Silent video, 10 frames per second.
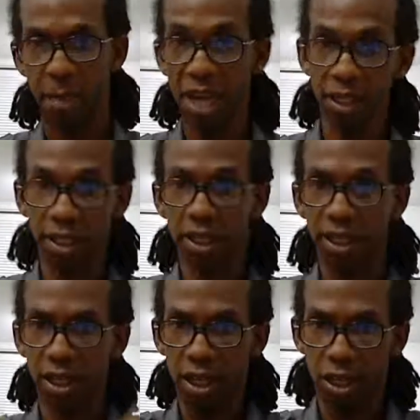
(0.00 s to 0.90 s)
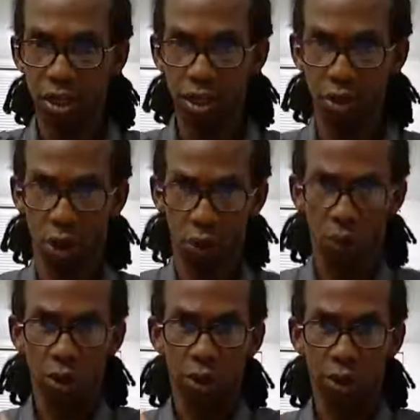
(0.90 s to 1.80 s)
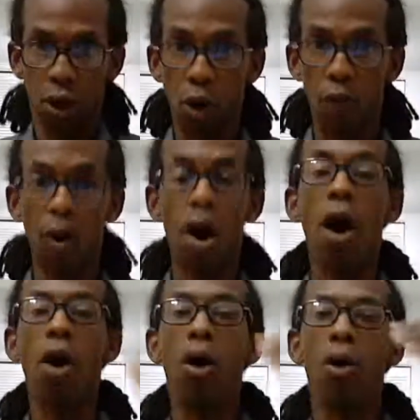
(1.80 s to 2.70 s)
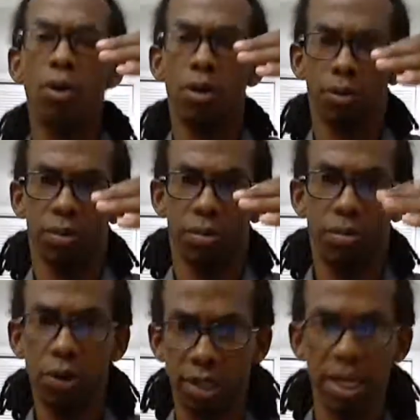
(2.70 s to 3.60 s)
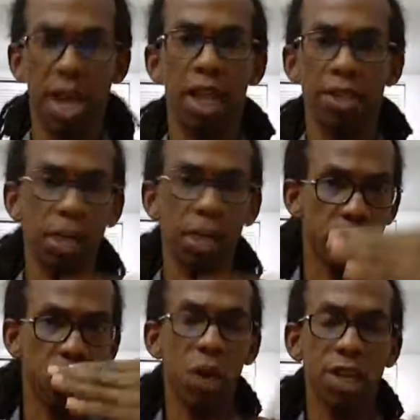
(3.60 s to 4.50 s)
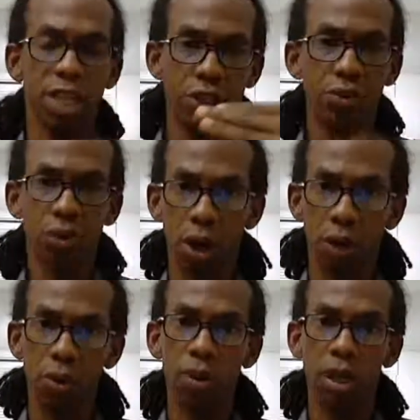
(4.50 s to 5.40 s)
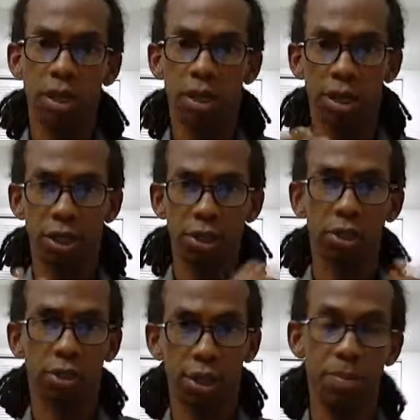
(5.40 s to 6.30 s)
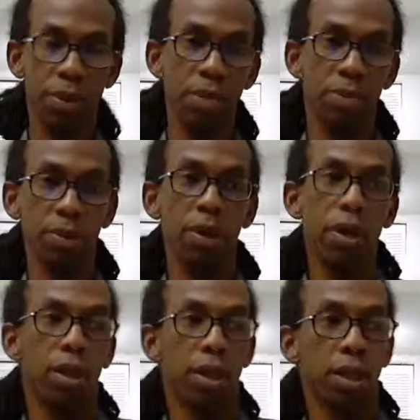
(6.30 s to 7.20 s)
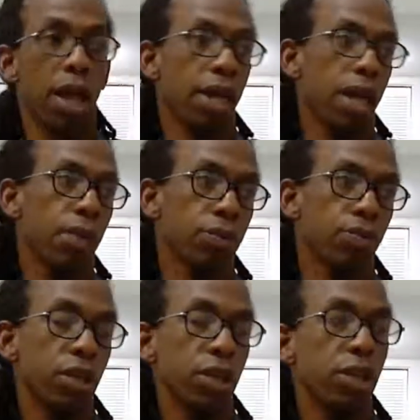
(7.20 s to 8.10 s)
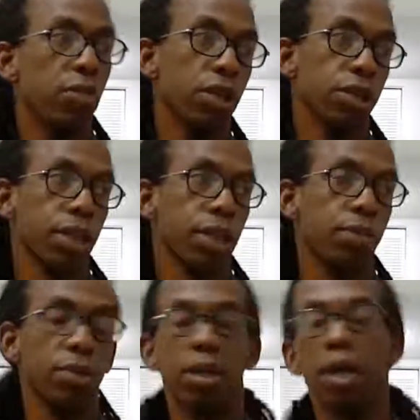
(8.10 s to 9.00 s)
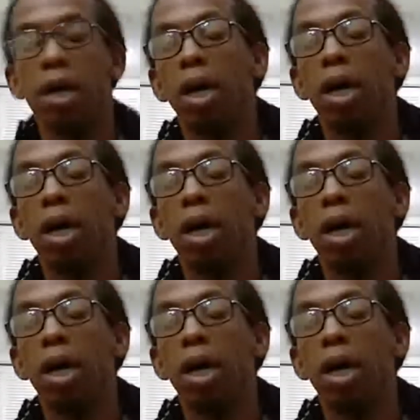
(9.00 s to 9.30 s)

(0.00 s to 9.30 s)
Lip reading: basically, the overall personality of someone that you know. Because some people, like I was reading in what's the name book,